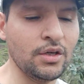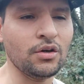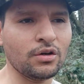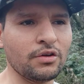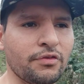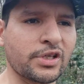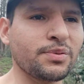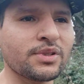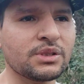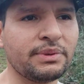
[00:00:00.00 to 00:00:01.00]
all of your
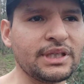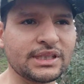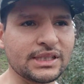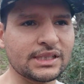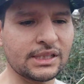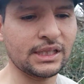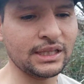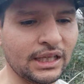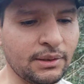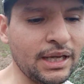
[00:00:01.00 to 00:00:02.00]
responsibilities and
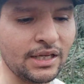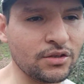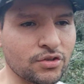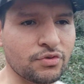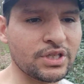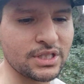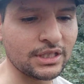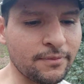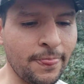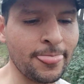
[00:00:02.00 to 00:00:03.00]
then getting those runs in.